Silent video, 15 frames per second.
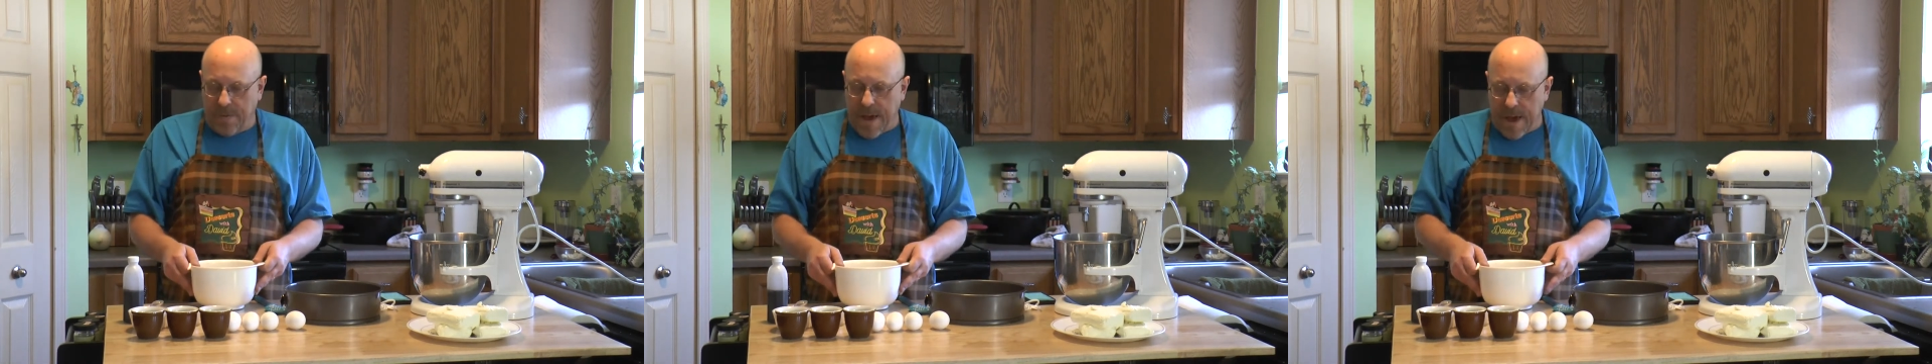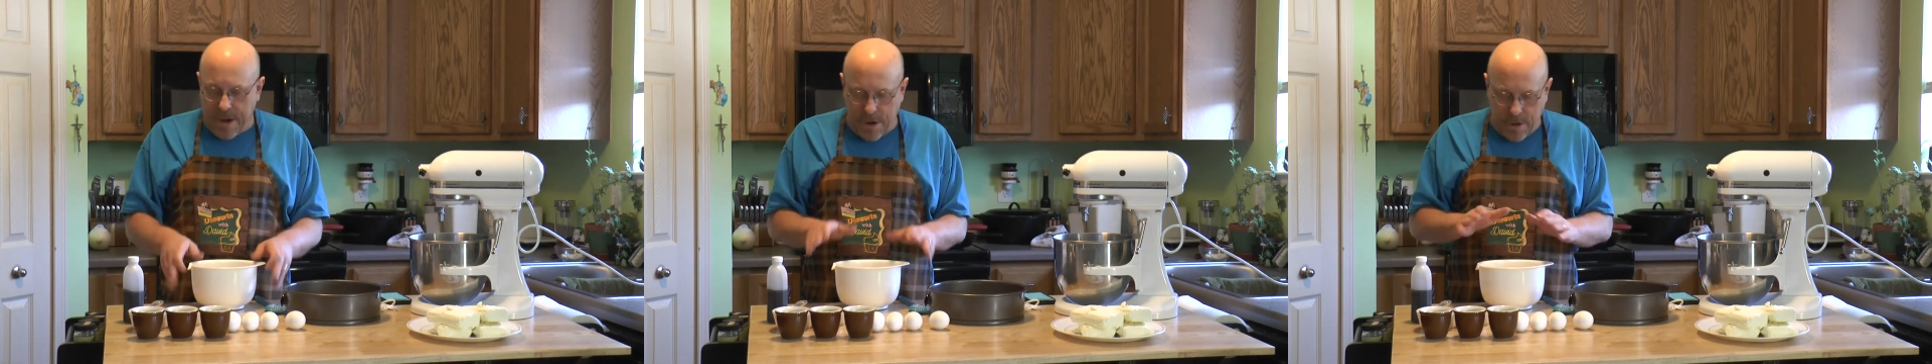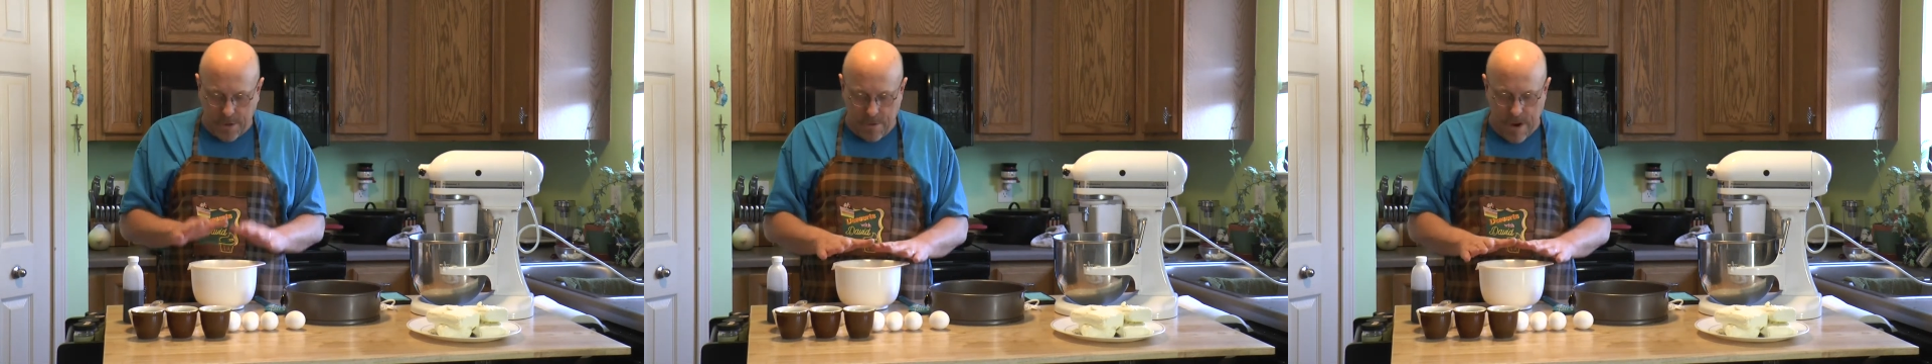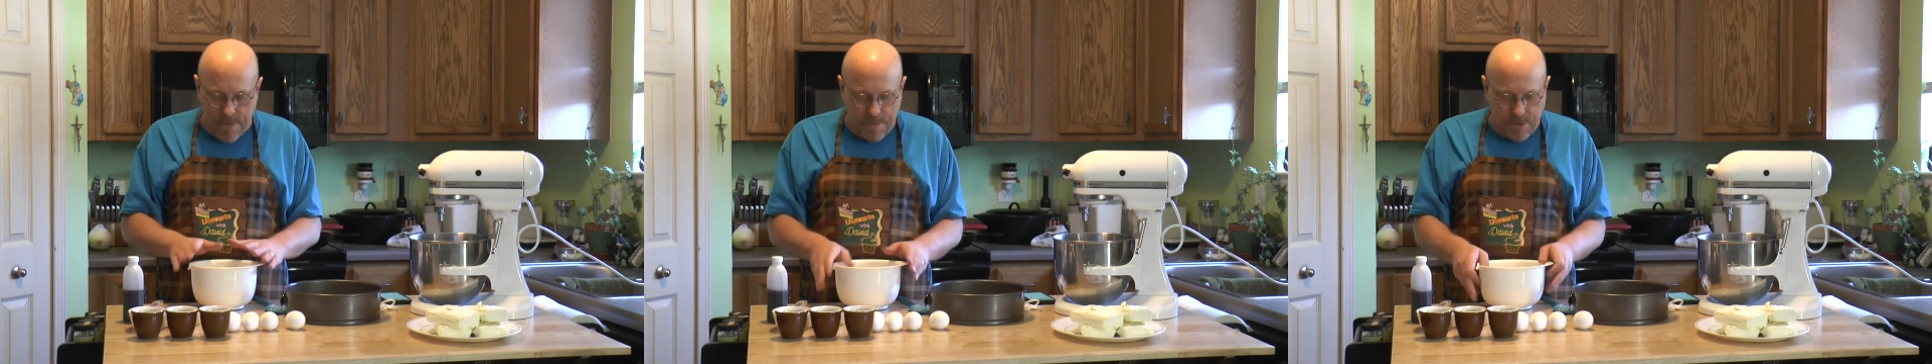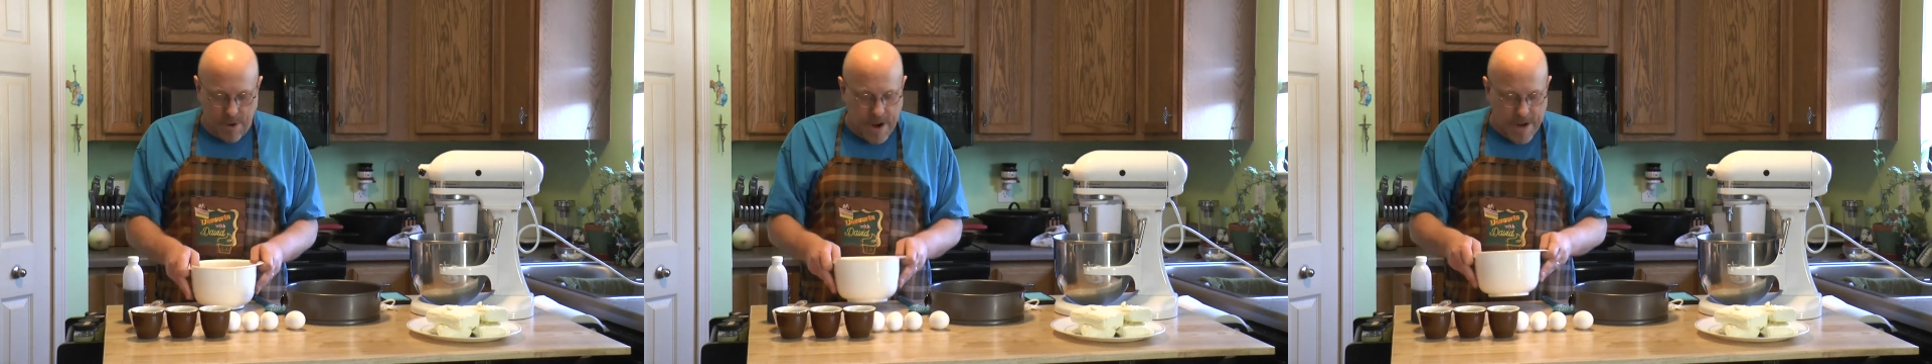got our
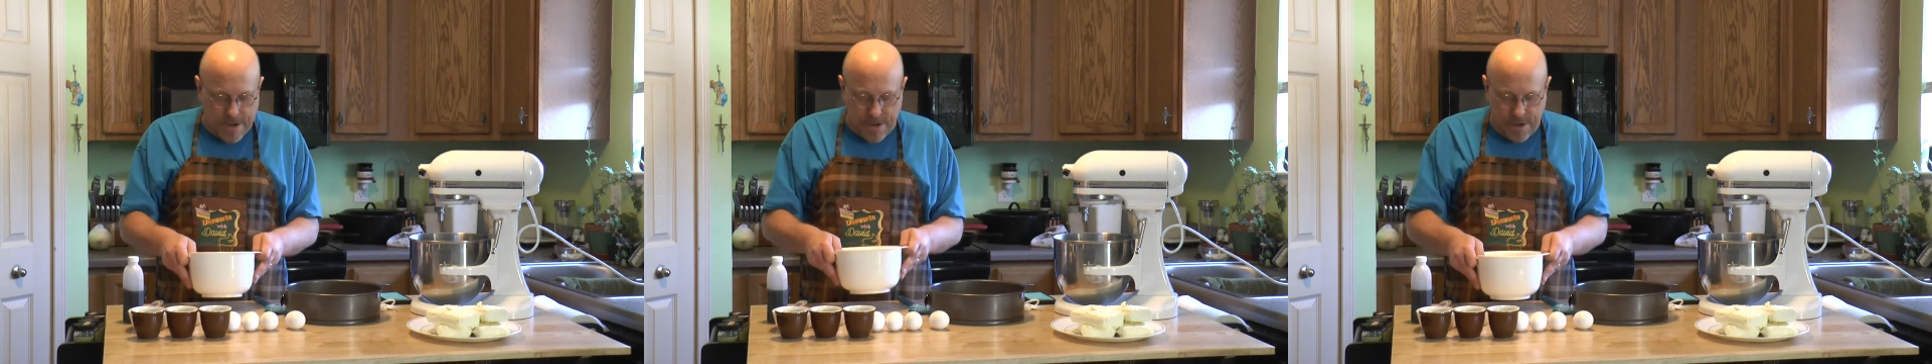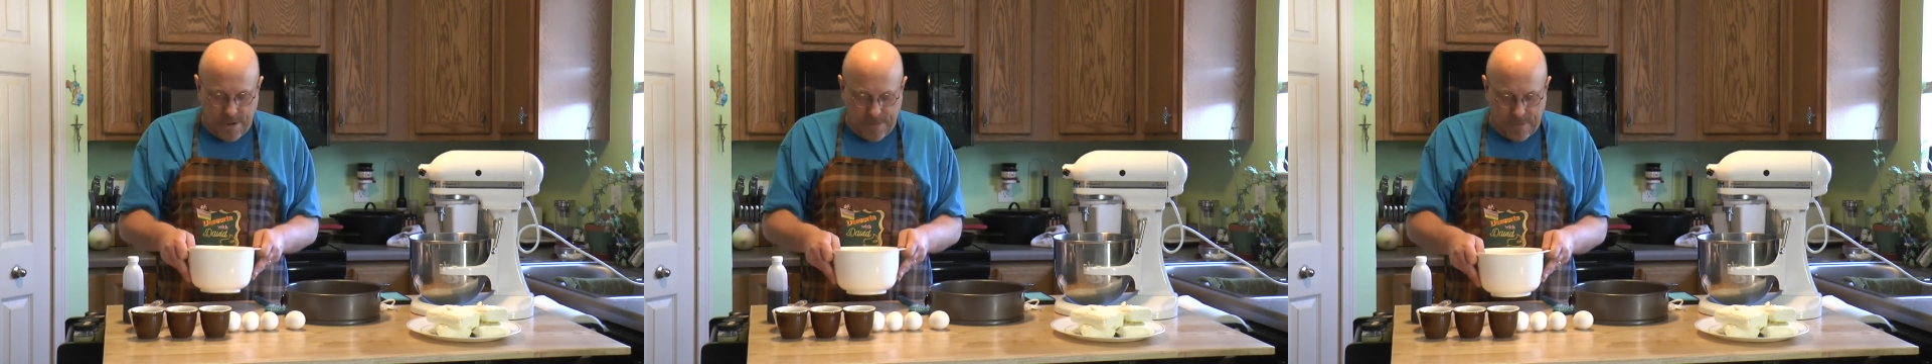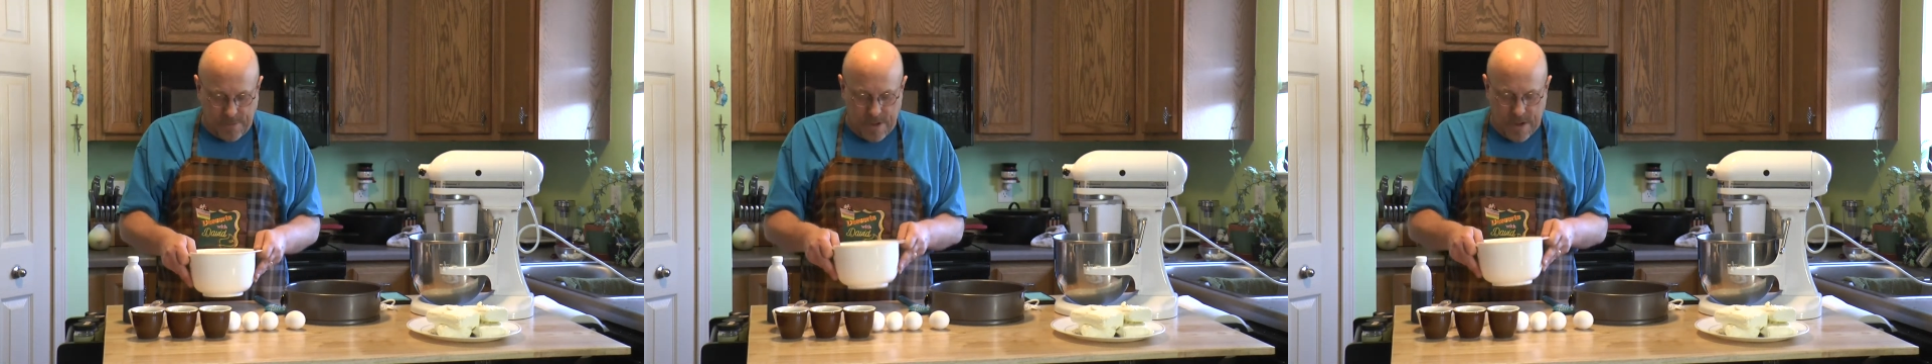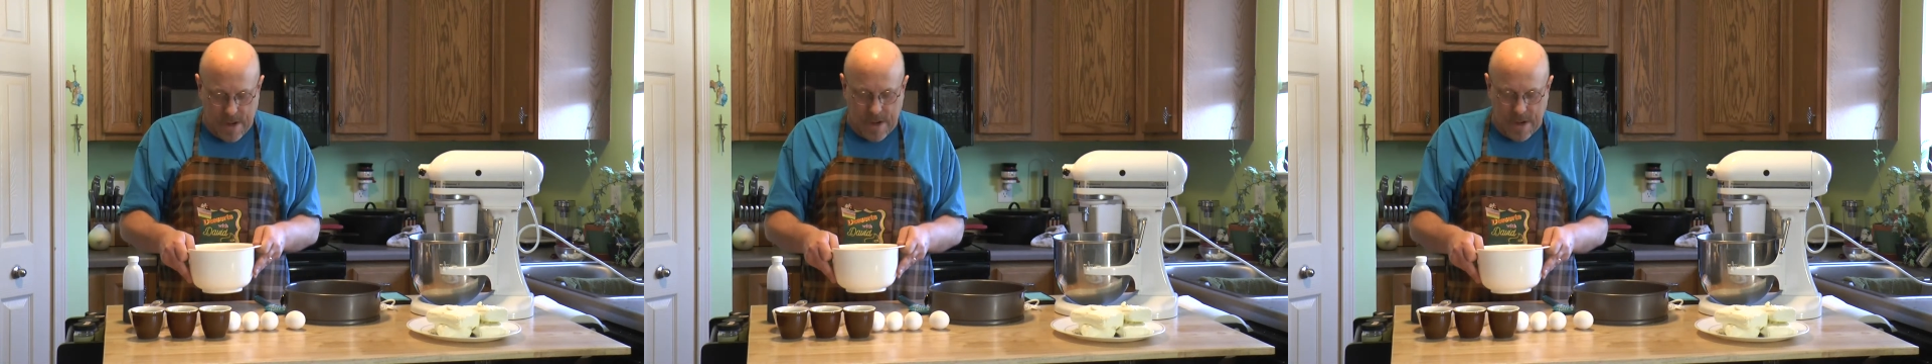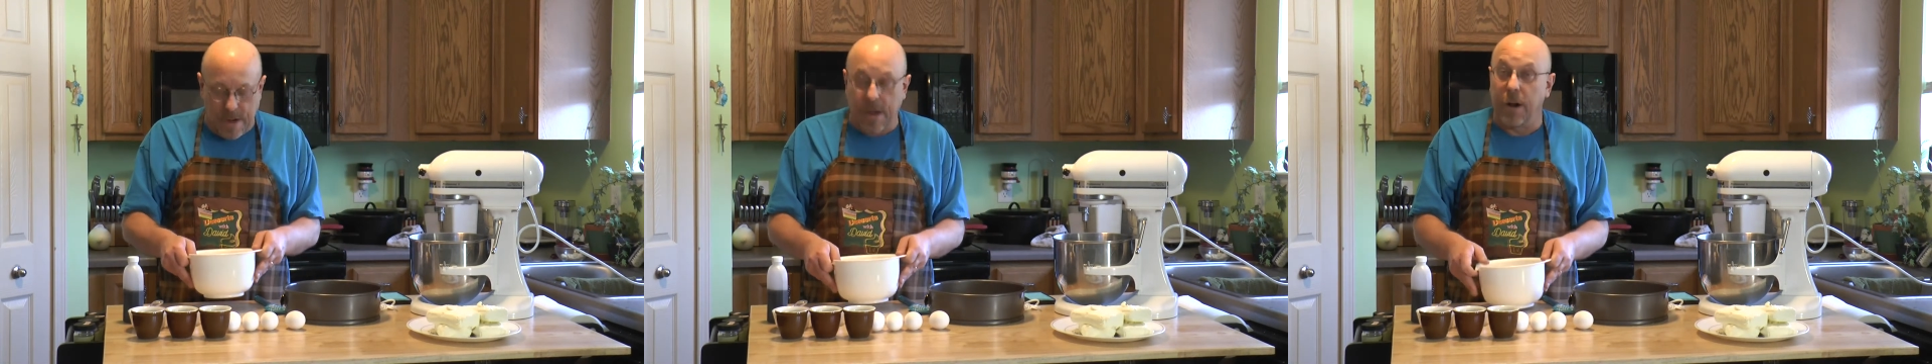graham crackers
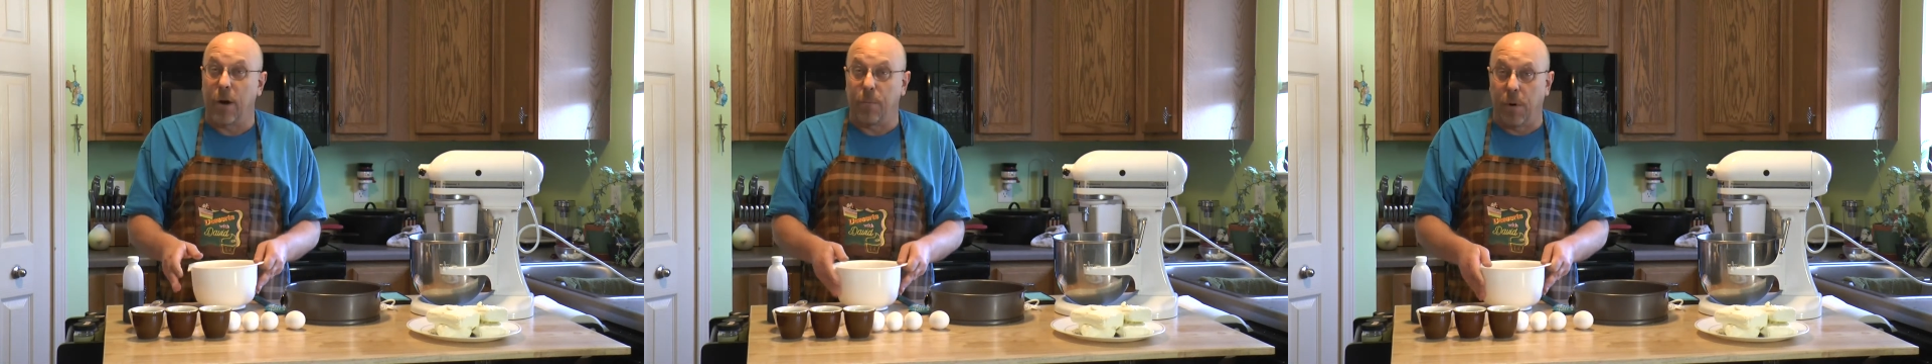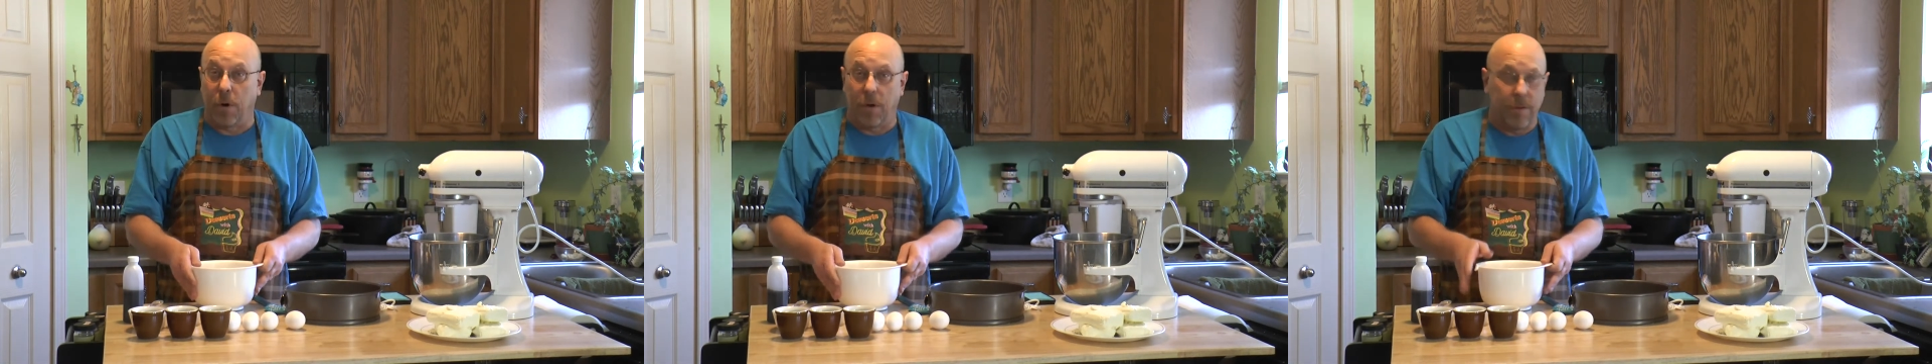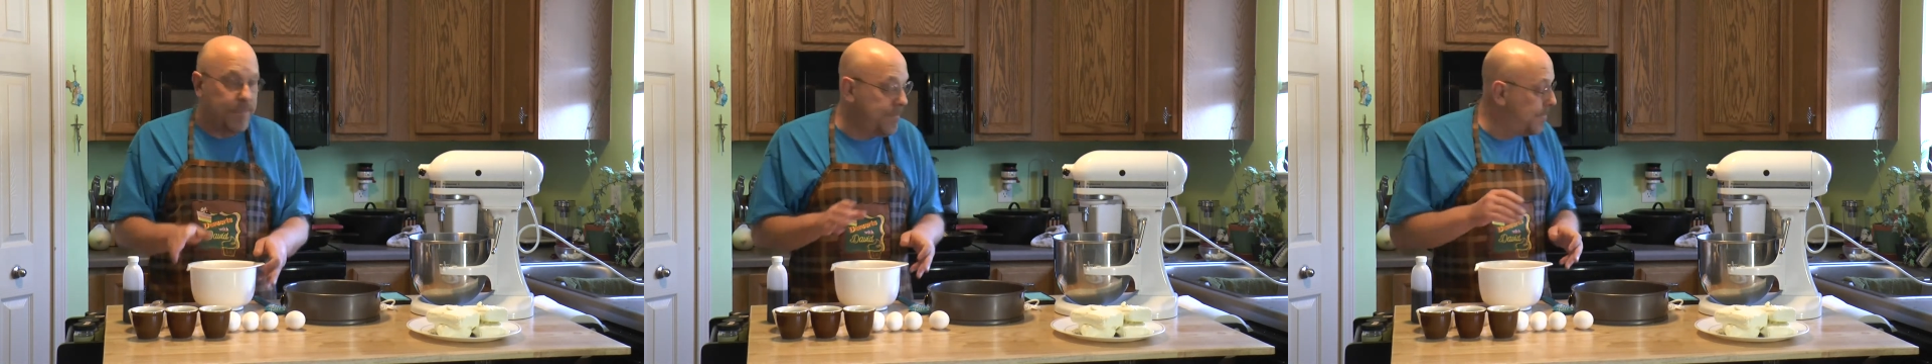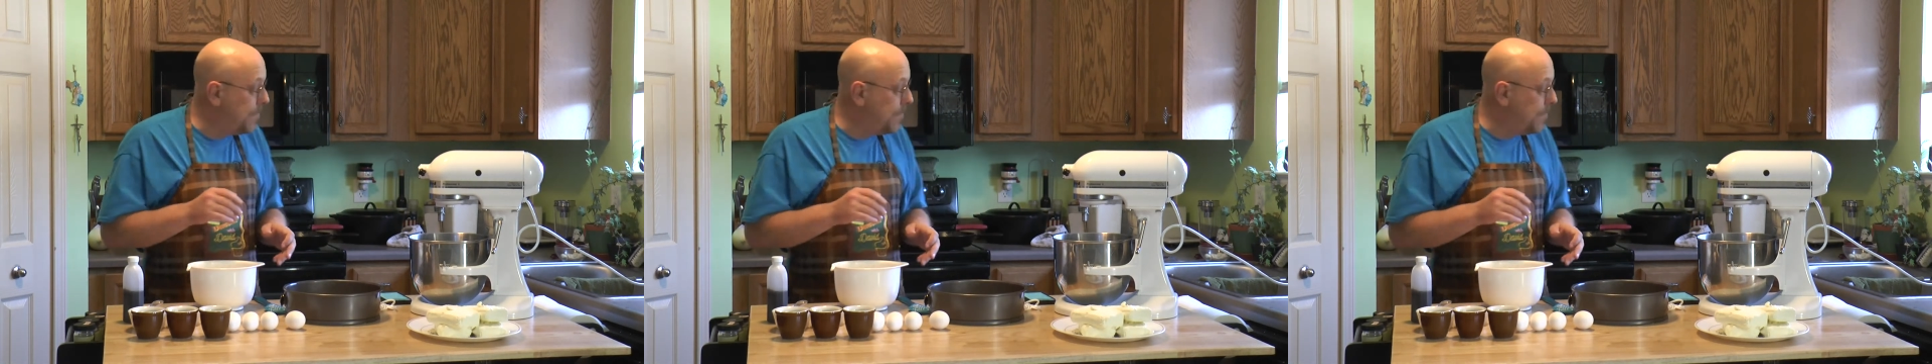in our bowl,